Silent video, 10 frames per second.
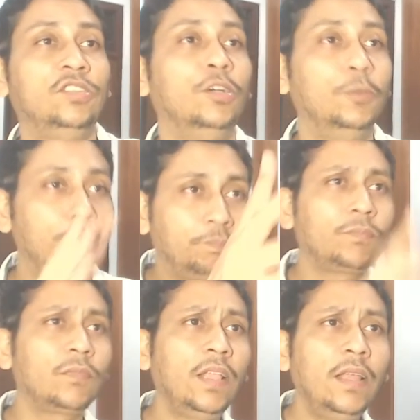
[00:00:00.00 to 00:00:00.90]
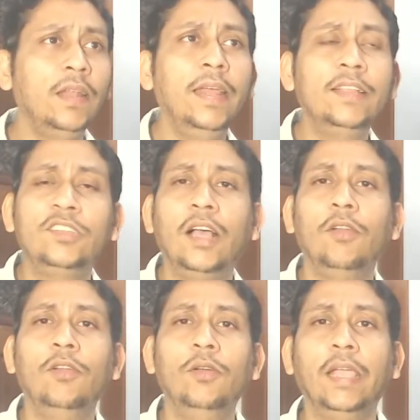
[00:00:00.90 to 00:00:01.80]
So let's now
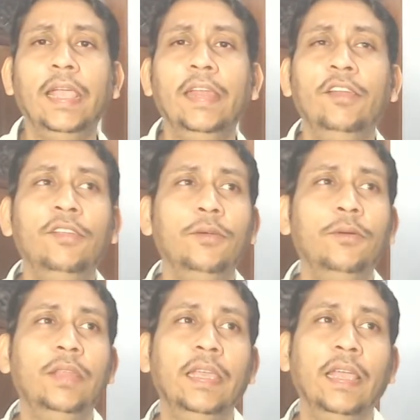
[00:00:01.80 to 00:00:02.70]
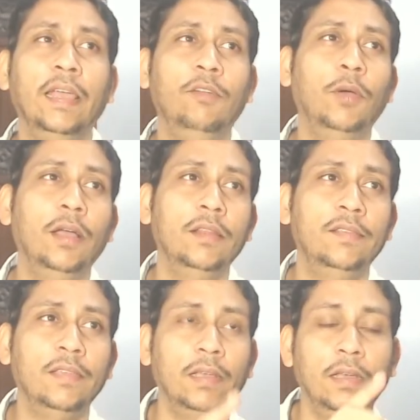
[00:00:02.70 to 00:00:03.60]
look into the
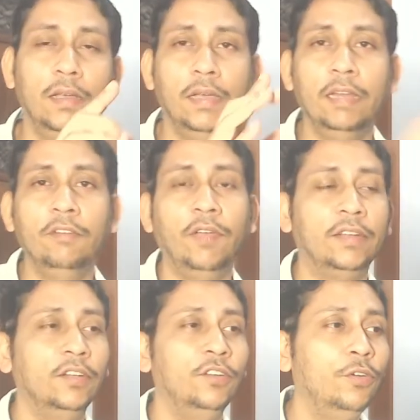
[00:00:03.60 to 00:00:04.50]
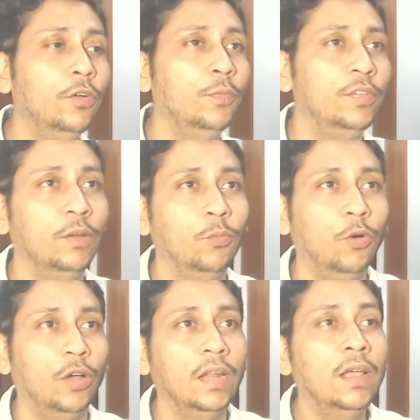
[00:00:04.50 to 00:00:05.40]
advanced infected troops and
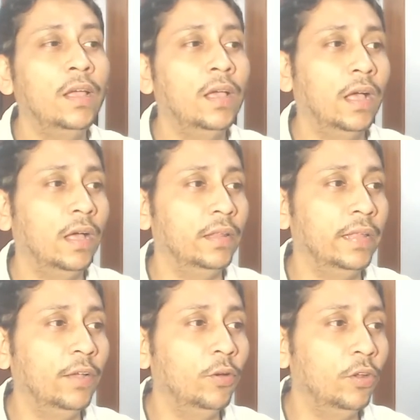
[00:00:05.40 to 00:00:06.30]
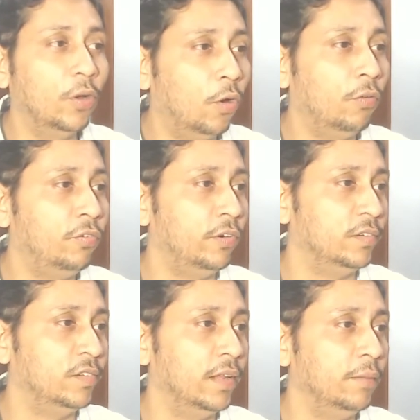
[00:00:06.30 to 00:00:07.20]
what they're going to offer.
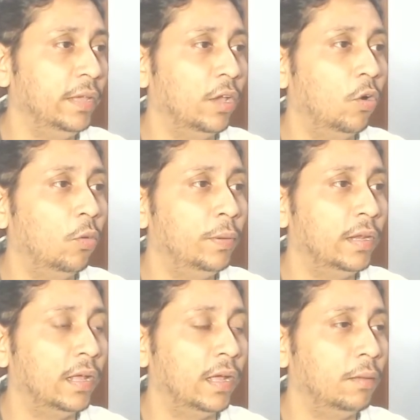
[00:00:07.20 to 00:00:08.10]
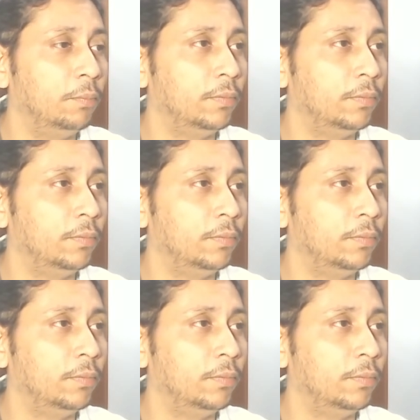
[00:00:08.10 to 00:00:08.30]
So let me open up.